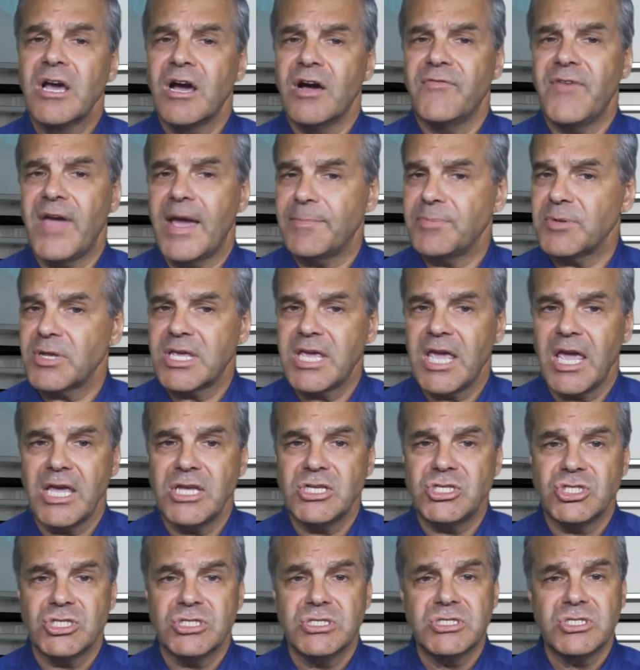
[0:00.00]
of
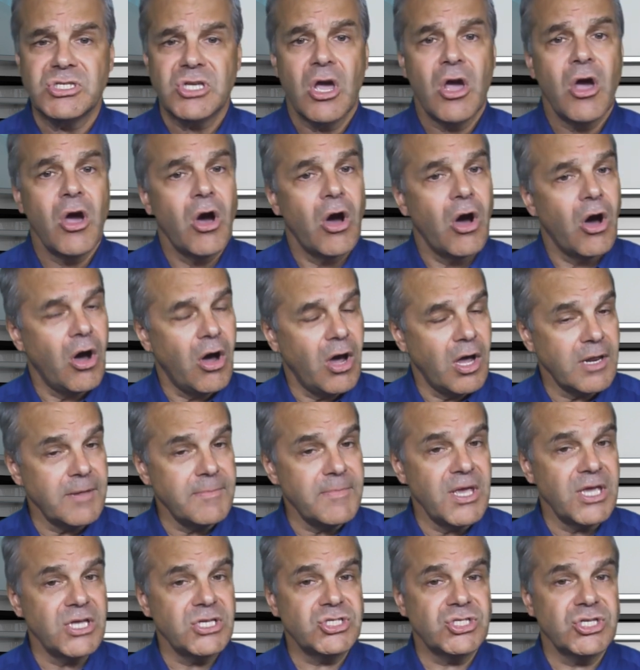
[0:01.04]
applications,
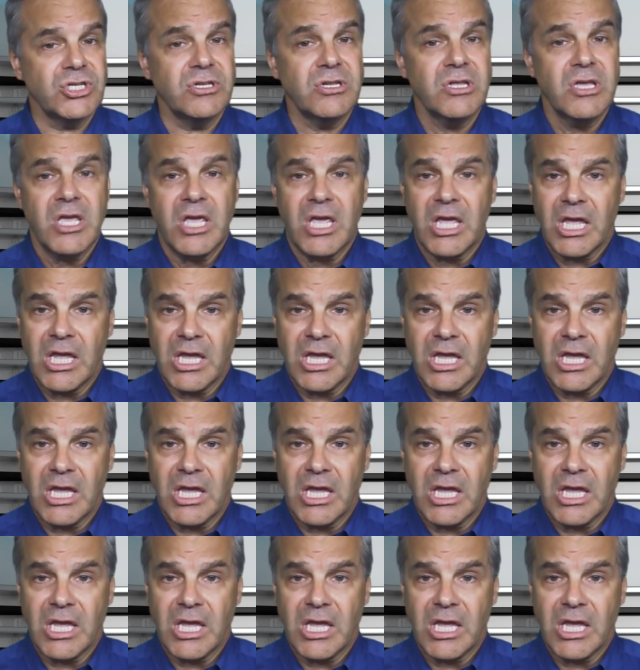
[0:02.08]
automation,